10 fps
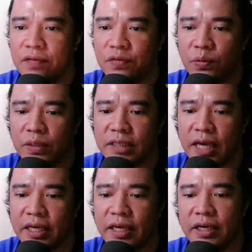you will
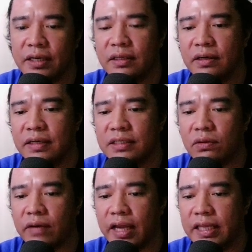check here, there is
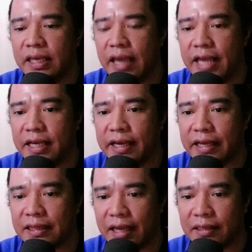already a
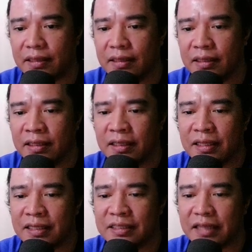crit rate
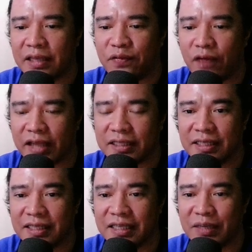set effect.
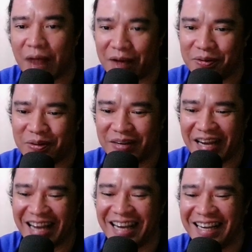Wow.
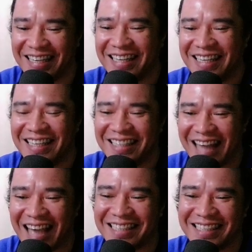
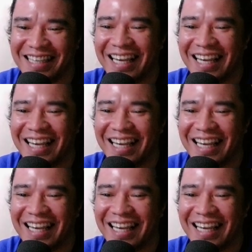Nice.